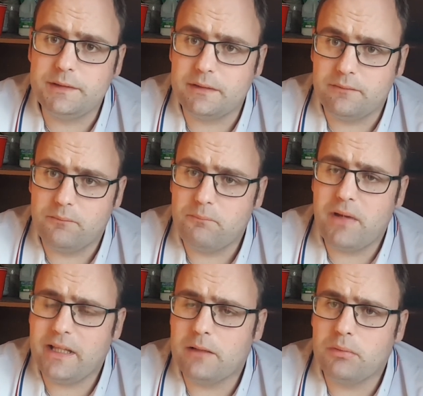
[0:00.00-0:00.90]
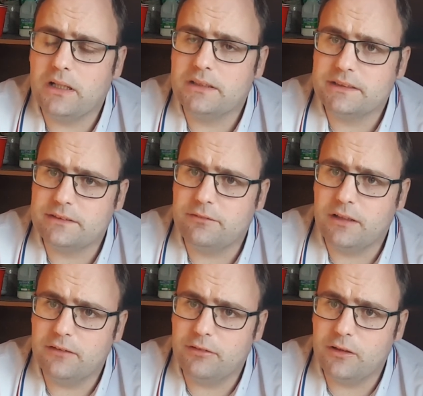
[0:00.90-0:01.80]
to make the plants
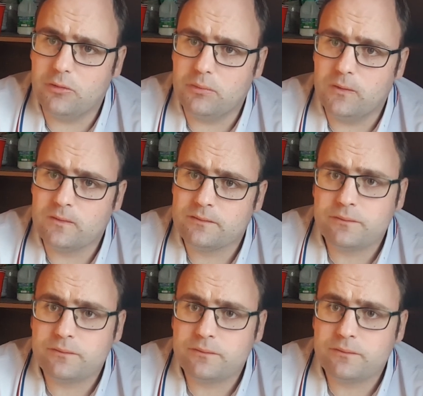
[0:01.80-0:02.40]
survive a lot more,